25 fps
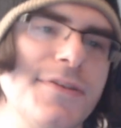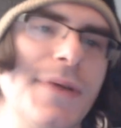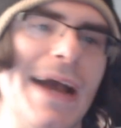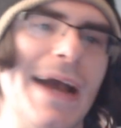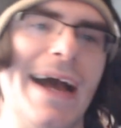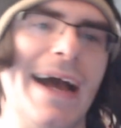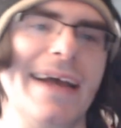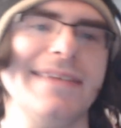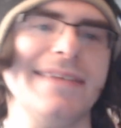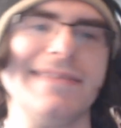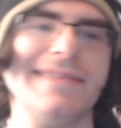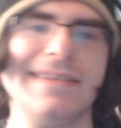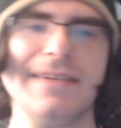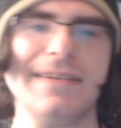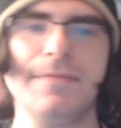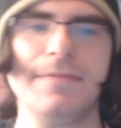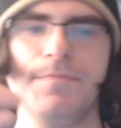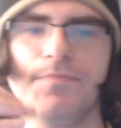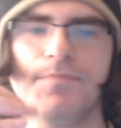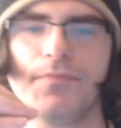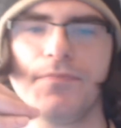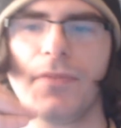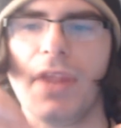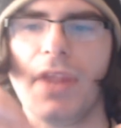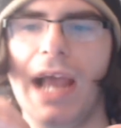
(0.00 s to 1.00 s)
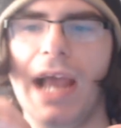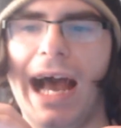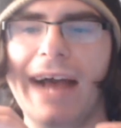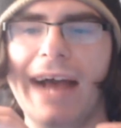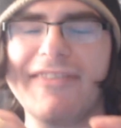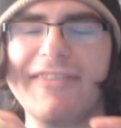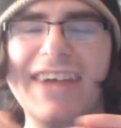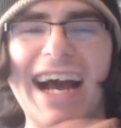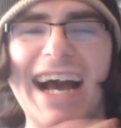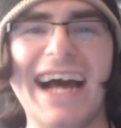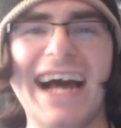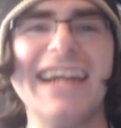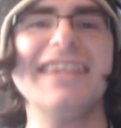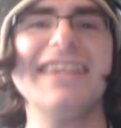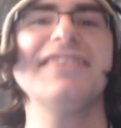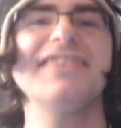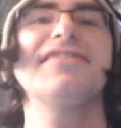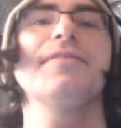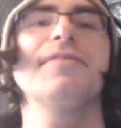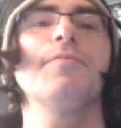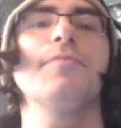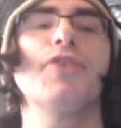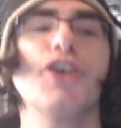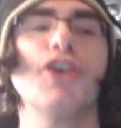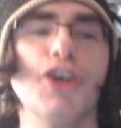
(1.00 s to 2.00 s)
guys, I've got
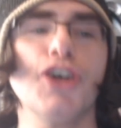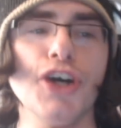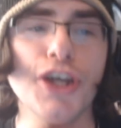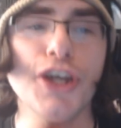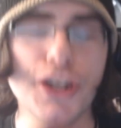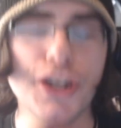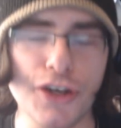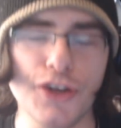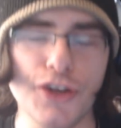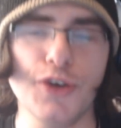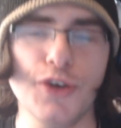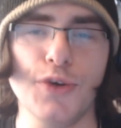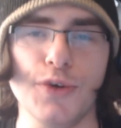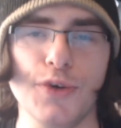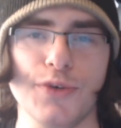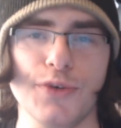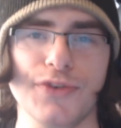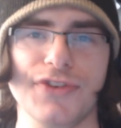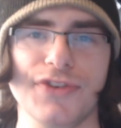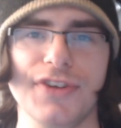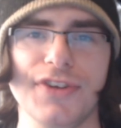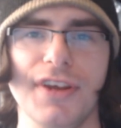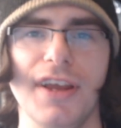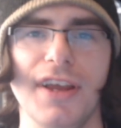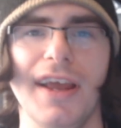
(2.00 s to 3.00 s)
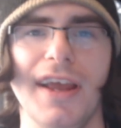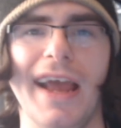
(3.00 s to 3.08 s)
some good news.